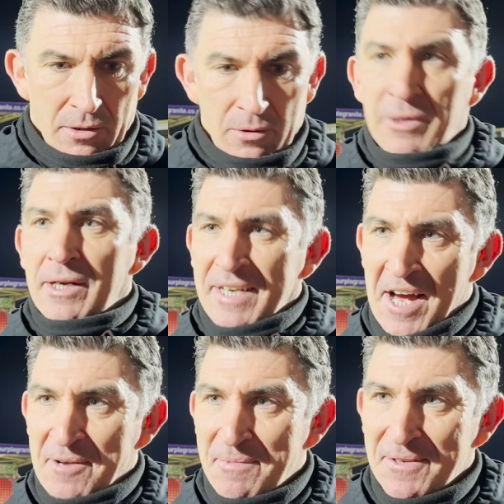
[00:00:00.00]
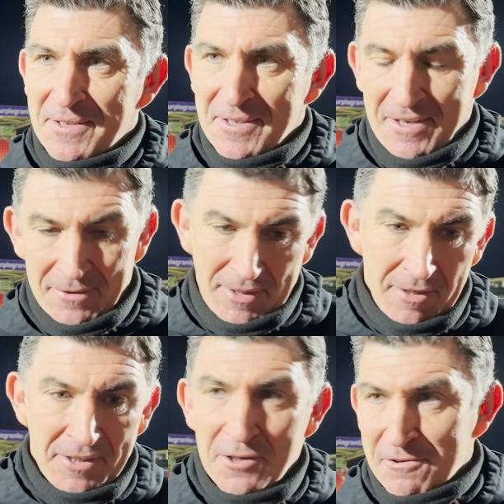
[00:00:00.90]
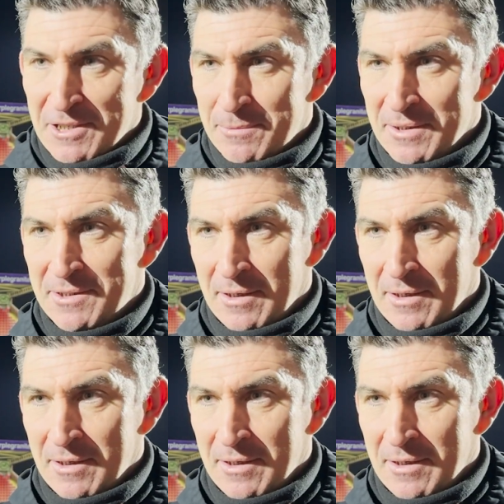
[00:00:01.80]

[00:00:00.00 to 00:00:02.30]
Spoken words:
to win a game, you know, and going into Christmas.